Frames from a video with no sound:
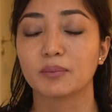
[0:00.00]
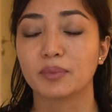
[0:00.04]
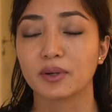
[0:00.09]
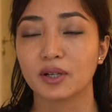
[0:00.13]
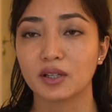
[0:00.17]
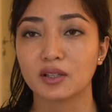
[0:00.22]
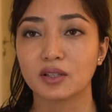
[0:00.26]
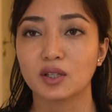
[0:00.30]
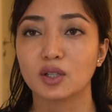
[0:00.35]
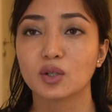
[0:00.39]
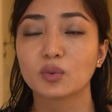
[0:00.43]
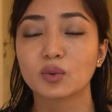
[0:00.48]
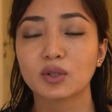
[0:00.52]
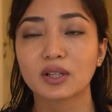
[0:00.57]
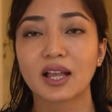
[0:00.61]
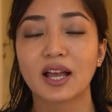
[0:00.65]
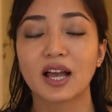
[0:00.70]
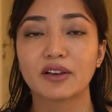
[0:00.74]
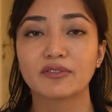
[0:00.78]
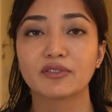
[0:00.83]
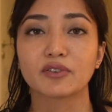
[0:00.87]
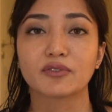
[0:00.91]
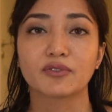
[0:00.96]
but you will
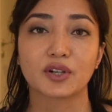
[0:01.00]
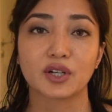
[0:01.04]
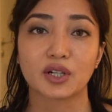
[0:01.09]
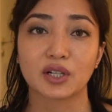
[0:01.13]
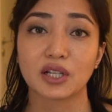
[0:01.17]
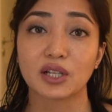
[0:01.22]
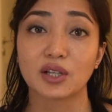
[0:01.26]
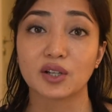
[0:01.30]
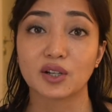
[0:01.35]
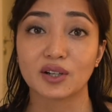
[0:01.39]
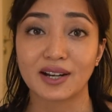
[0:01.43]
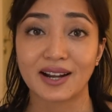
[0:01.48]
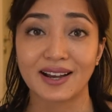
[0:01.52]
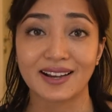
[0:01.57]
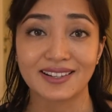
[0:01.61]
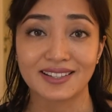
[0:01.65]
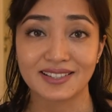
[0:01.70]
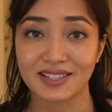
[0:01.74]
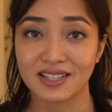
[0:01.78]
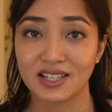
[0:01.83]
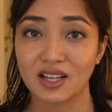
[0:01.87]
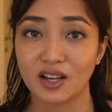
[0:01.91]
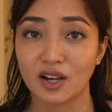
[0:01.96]
have a fairly good
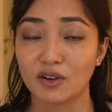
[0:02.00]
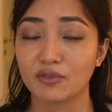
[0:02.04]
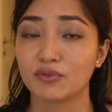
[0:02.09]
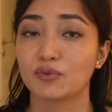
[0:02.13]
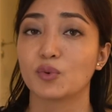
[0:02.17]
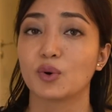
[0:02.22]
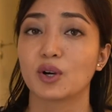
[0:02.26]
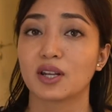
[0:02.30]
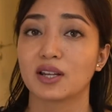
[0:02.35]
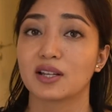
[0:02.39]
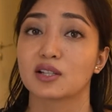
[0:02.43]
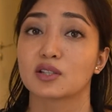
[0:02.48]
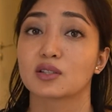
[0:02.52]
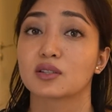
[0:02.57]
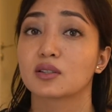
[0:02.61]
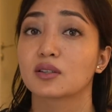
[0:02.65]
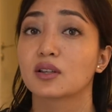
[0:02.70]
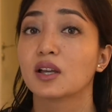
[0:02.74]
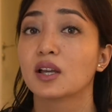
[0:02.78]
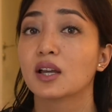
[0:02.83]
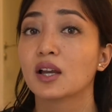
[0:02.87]
idea of what it's